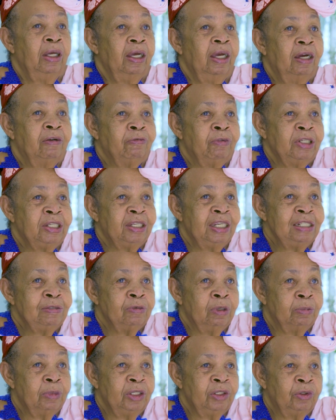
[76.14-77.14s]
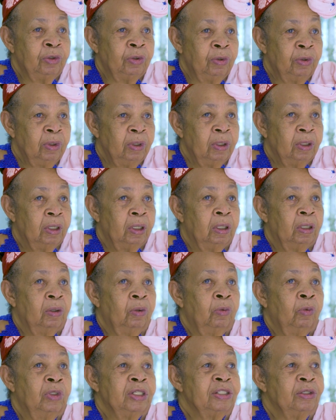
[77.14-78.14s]
everything when me do
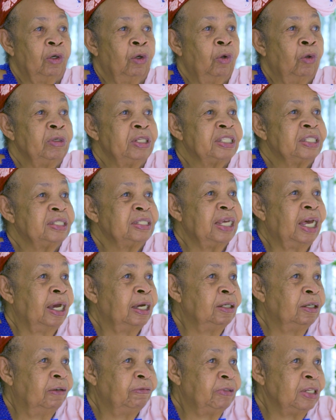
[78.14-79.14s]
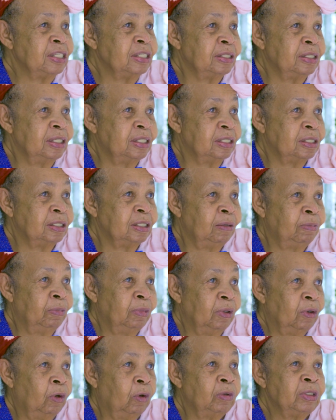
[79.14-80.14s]
was outside of the
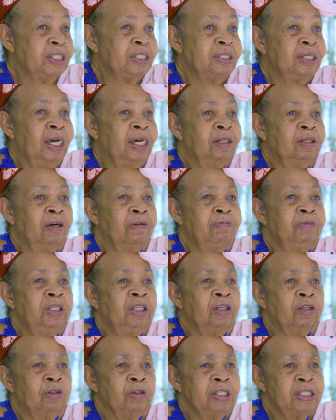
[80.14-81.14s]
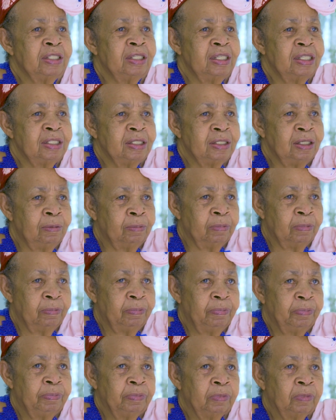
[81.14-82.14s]
system, outside of their system.
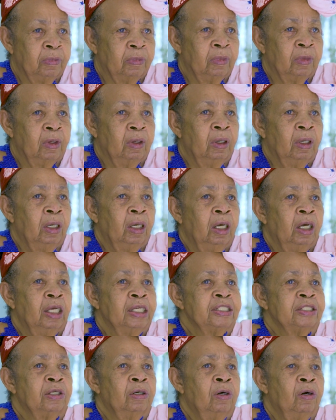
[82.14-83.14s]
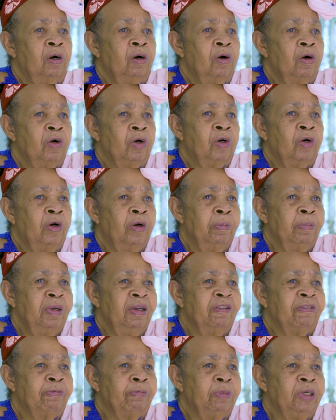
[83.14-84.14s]
So how come
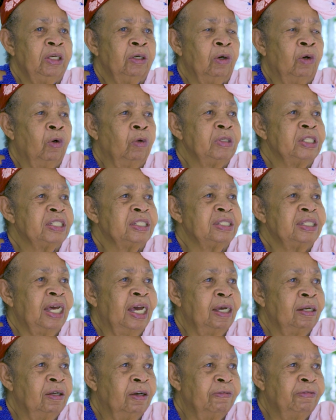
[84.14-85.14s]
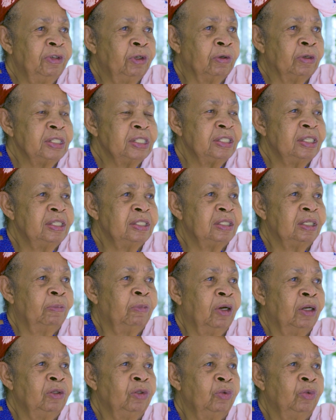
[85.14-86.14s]
if me outside of your
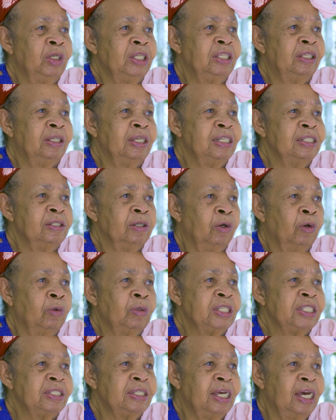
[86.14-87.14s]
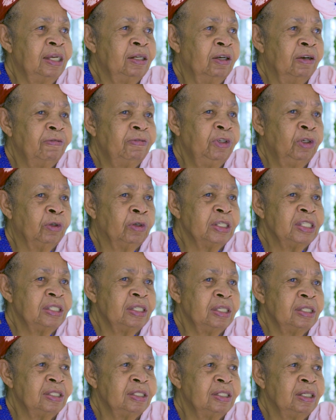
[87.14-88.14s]
system and doing things outside of your
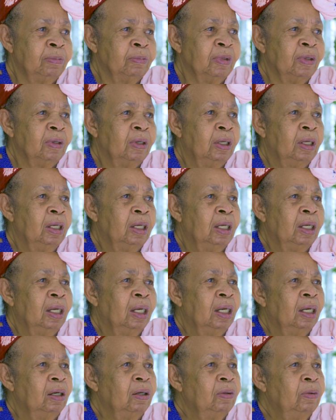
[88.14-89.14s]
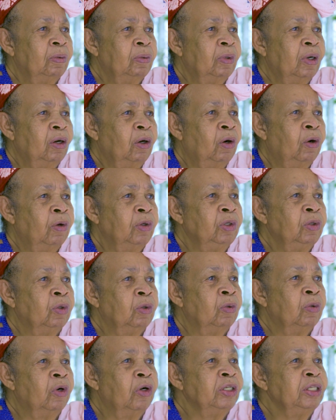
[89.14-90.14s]
system, how you
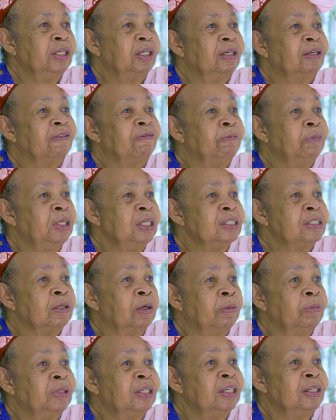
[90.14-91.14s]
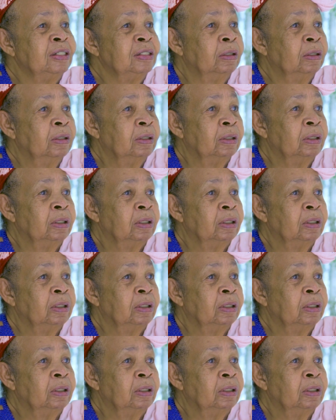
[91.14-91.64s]
want to give me something?